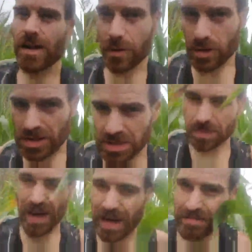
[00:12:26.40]
the worst is
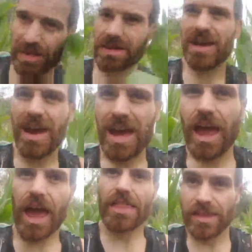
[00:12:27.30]
behind me.
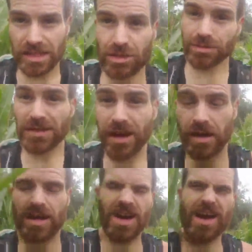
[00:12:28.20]
This will be done.